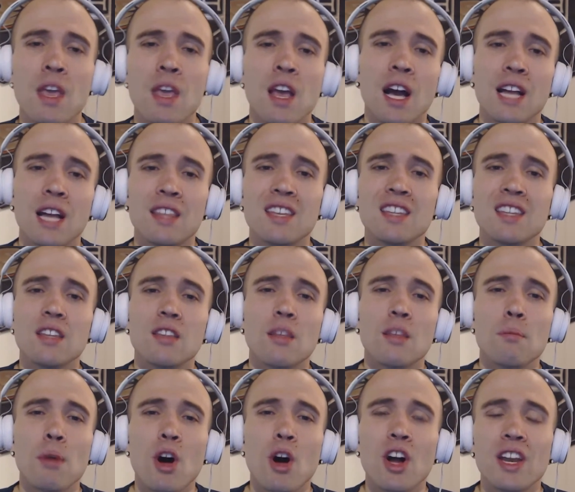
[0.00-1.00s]
I think that the
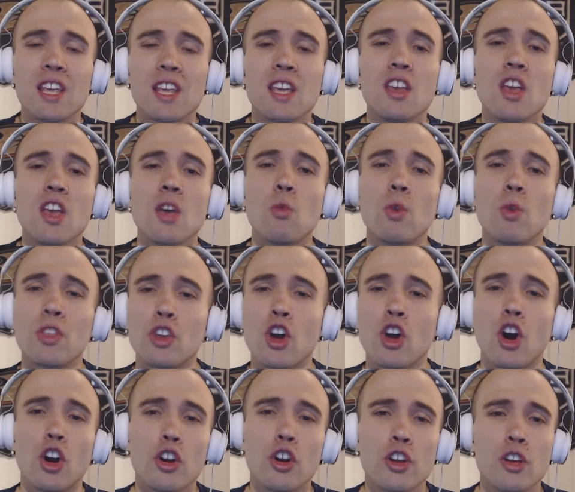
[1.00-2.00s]
body with
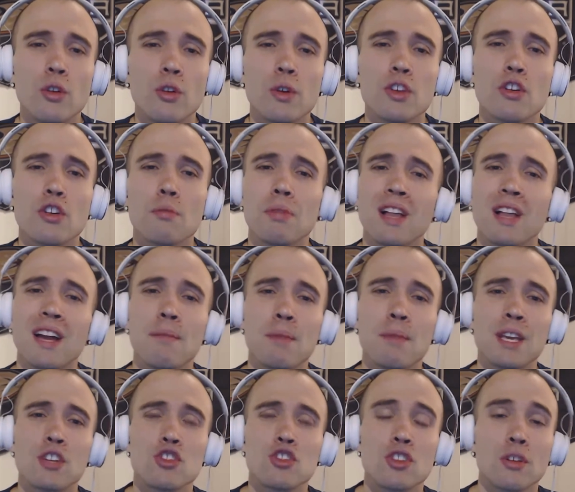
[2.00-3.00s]
cardio in your plan, make
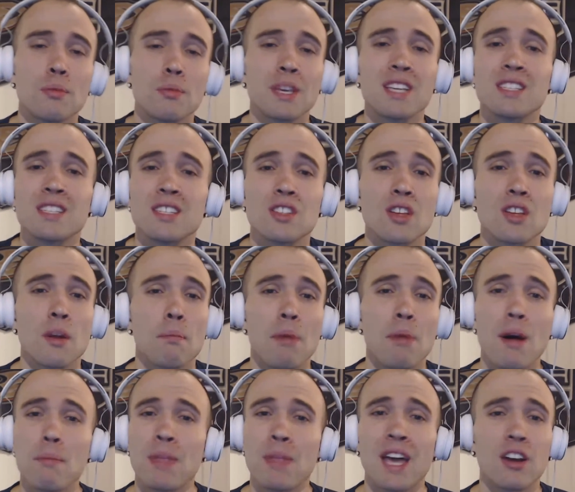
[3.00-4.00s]
sure because it's going to
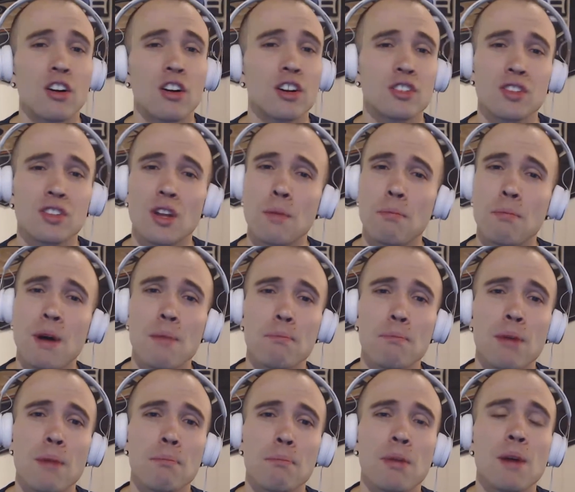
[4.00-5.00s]
pump, that heart's going to pump,
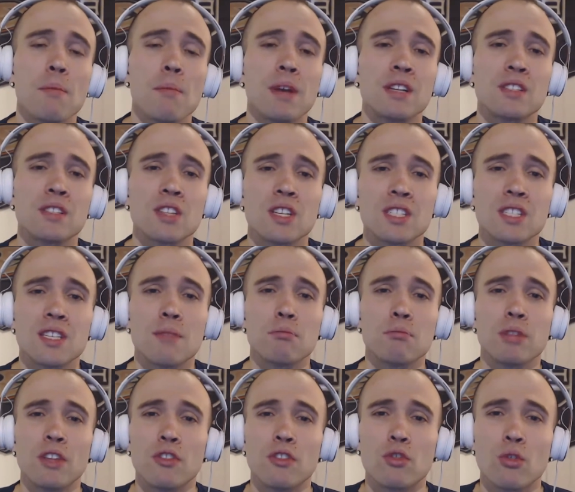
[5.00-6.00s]
pump, pump, and it's going to send
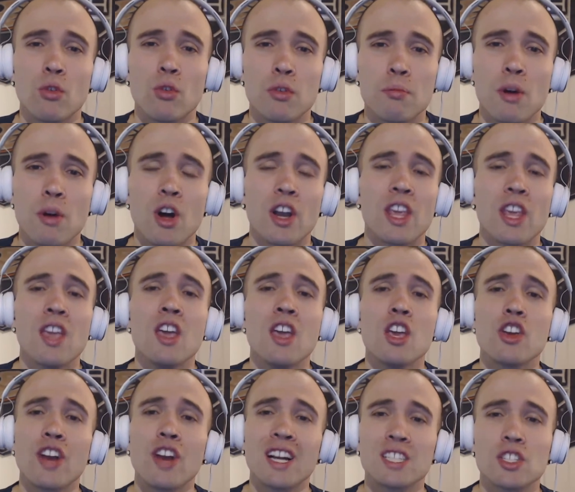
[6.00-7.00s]
blood throughout the body.
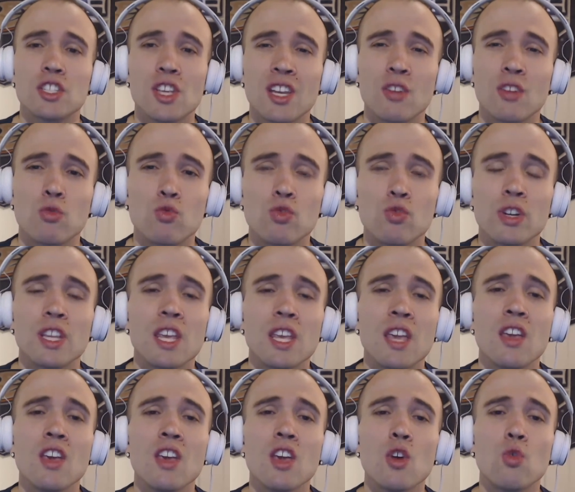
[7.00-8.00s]
You're actually going to really,
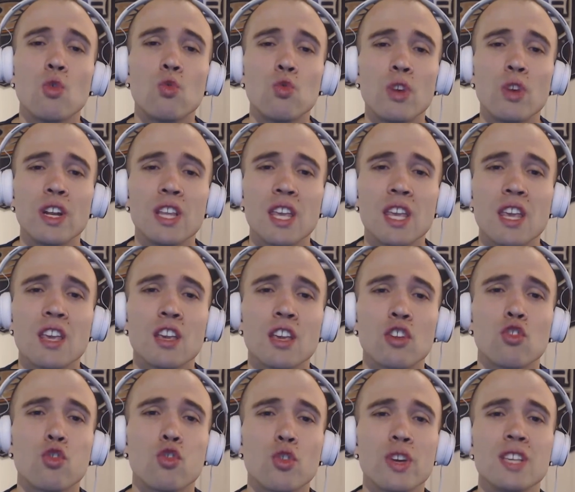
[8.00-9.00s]
really
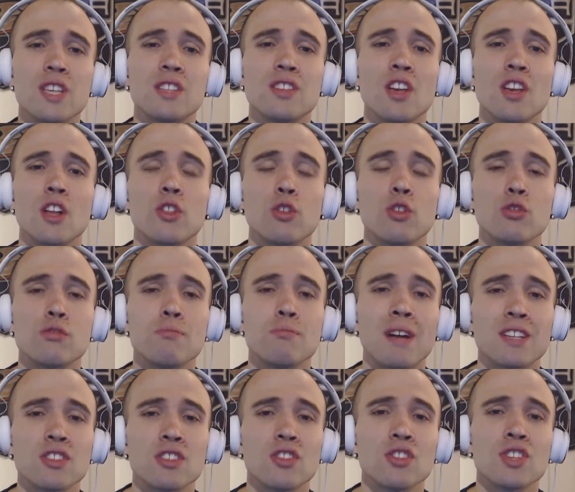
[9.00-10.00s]
increase those
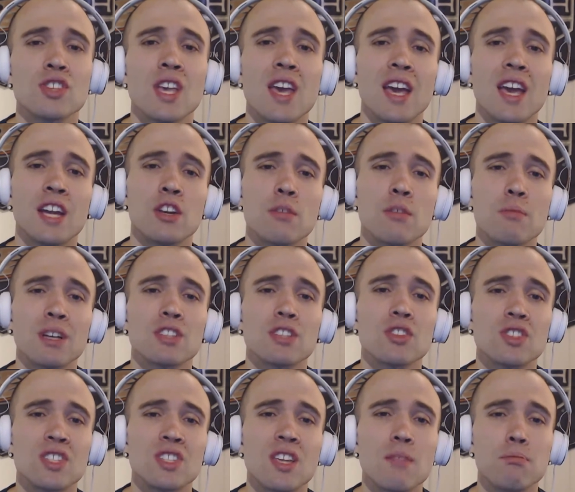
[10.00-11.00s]
muscles, and your muscles
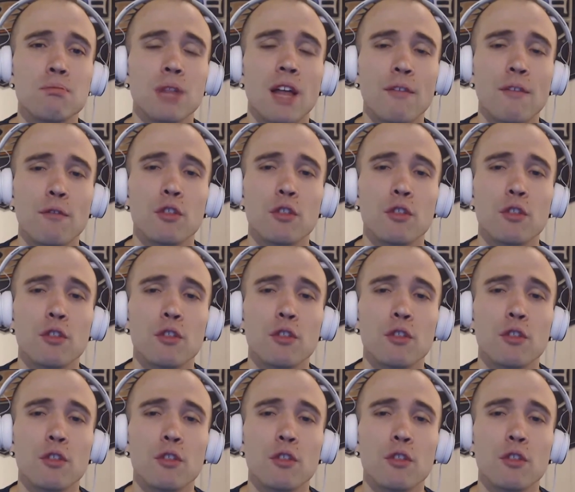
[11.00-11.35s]
need blood flow.